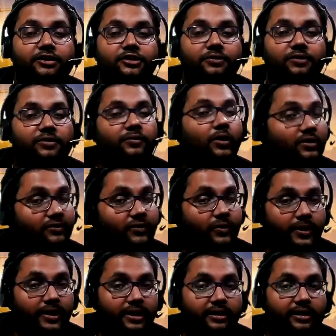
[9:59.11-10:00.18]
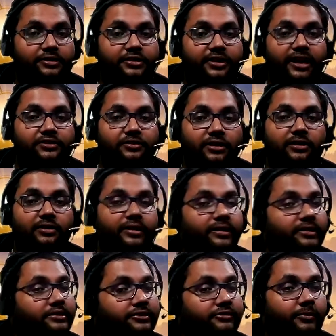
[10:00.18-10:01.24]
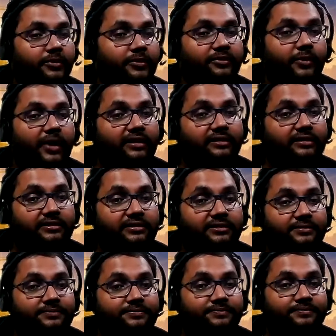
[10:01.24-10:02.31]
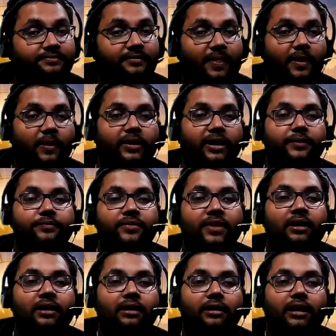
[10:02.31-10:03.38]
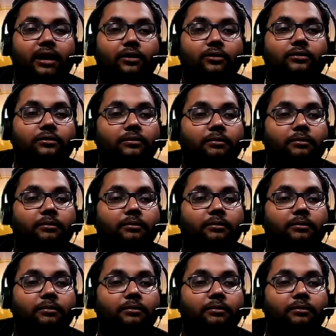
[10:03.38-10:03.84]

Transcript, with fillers: she was fond of doing it and she actually got energy from this practice. Okay. Now,